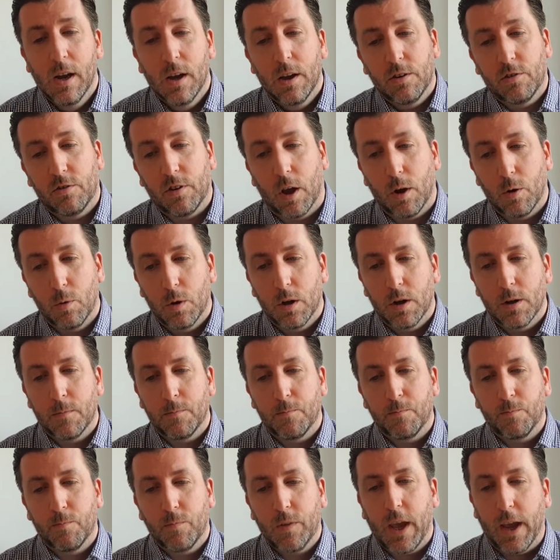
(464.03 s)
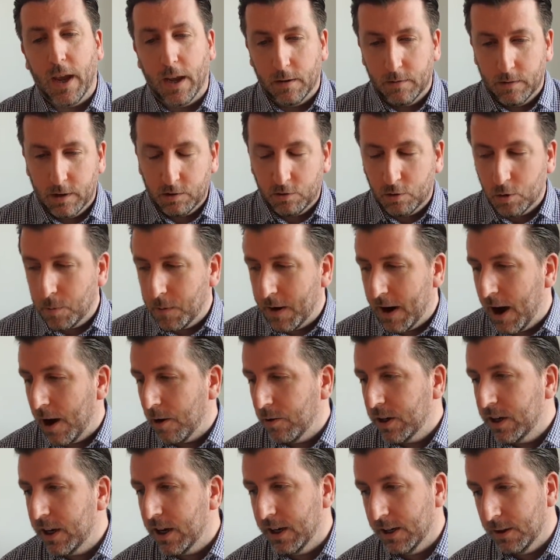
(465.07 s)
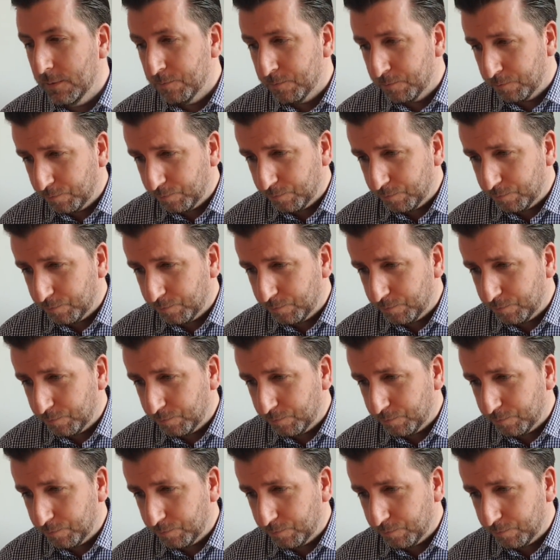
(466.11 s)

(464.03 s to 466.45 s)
So, yeah, let's talk about Harry Kane.